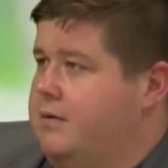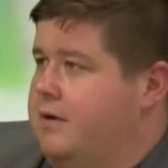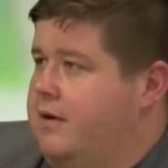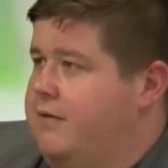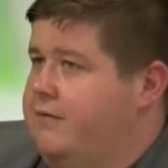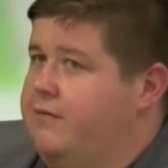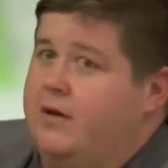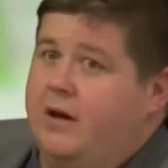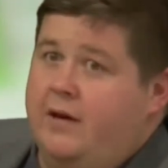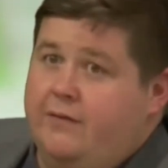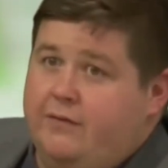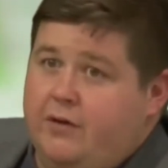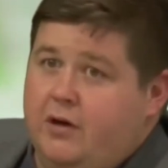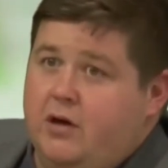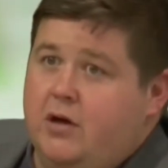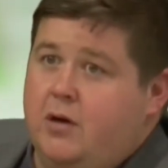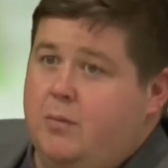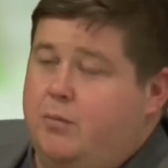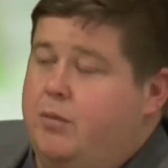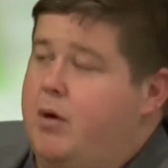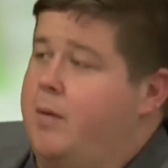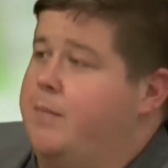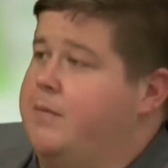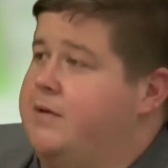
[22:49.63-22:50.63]
if, if you're going
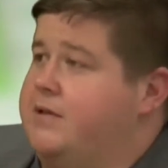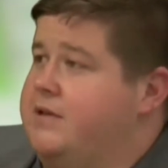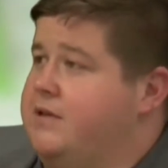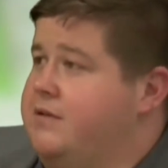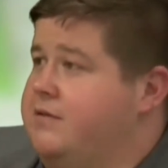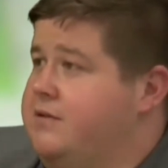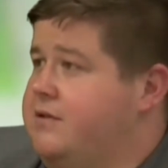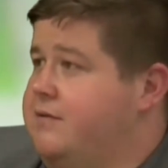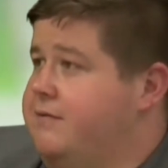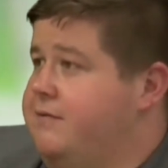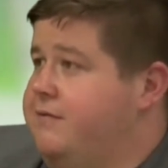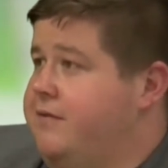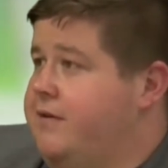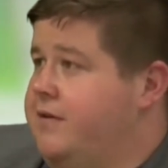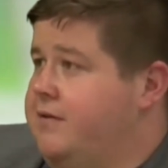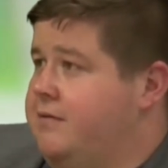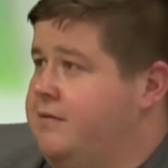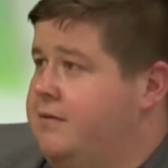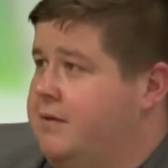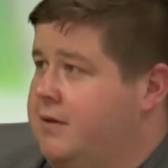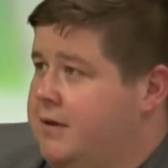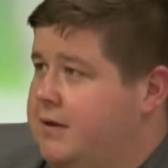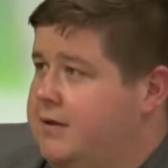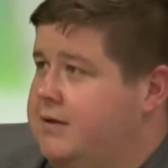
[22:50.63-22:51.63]
to promise us
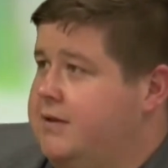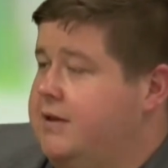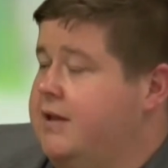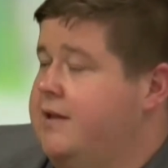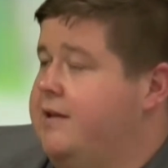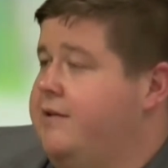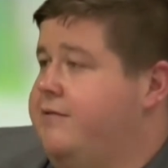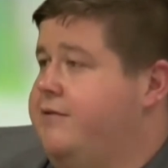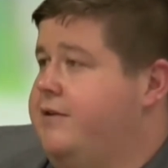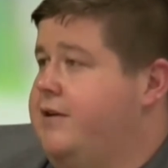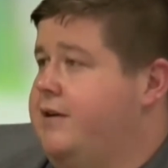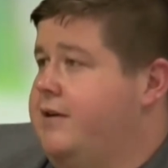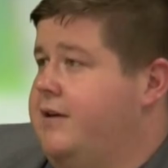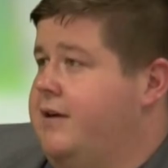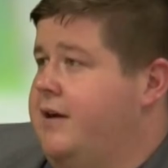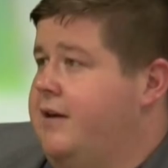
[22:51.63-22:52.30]
something, deliver it.